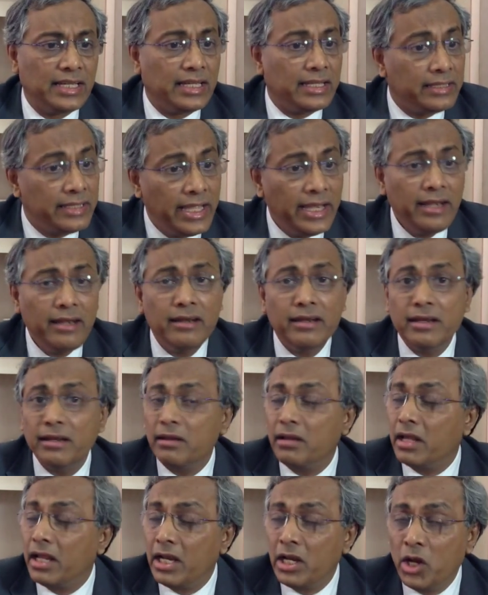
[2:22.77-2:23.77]
Then
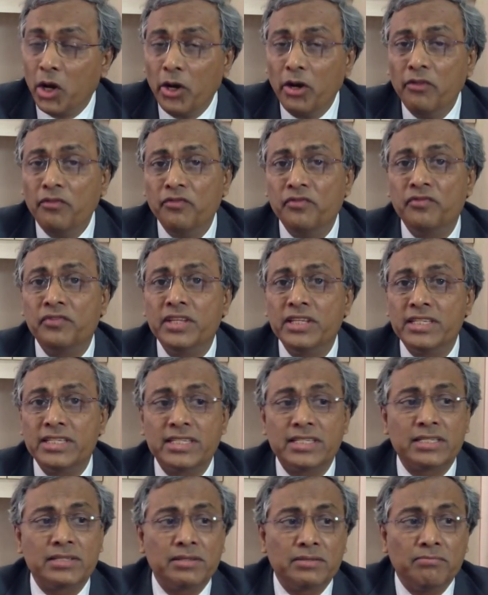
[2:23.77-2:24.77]
a lot of
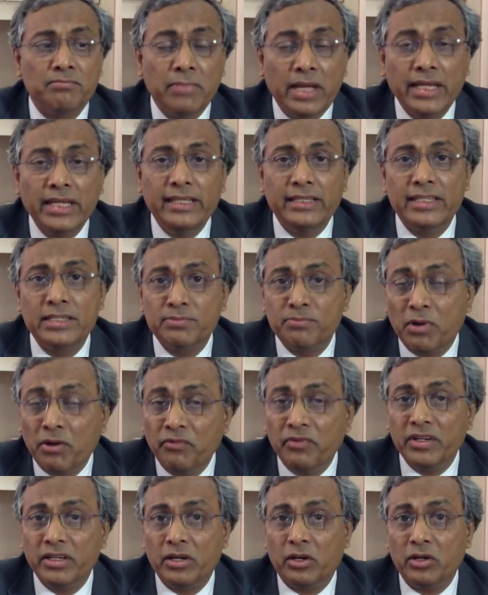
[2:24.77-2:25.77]
this money, this
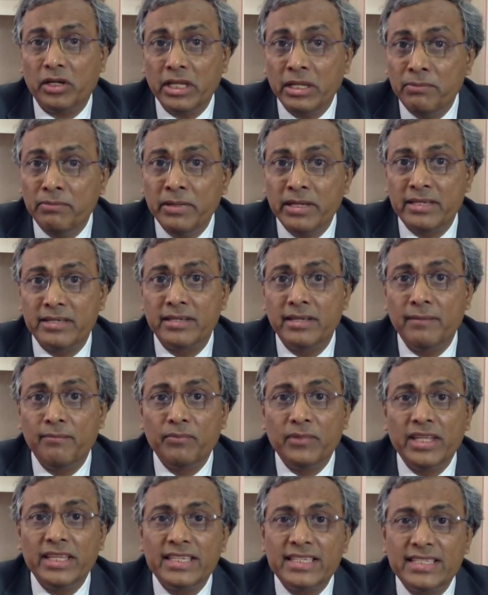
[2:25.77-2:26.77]
profit or EBIT,
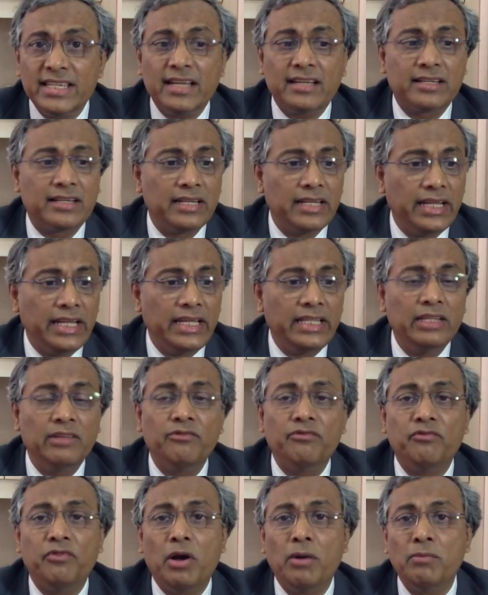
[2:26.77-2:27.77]
is stuck in the
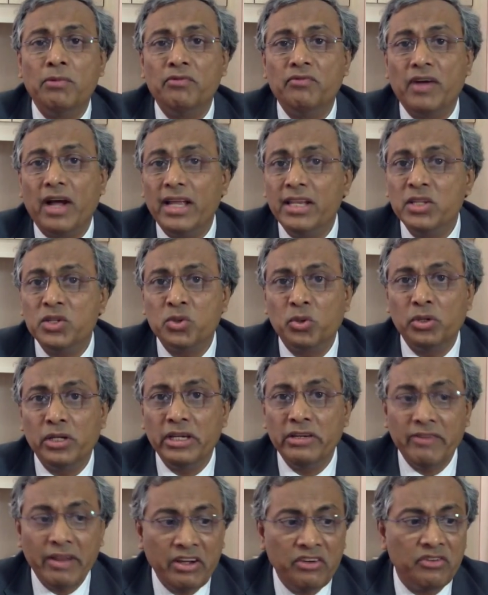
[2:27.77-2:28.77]
form of unsold
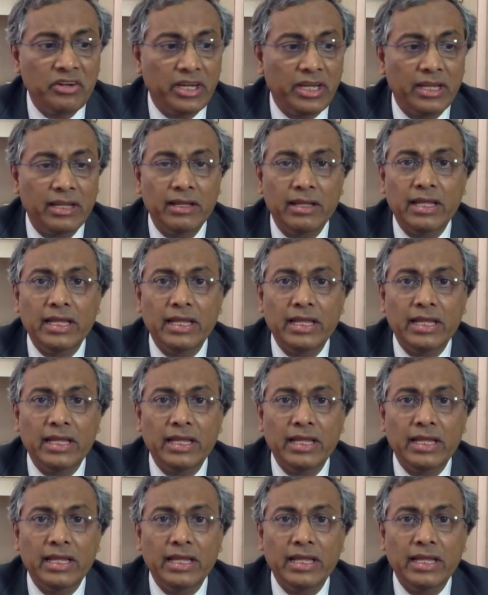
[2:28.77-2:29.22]
inventory.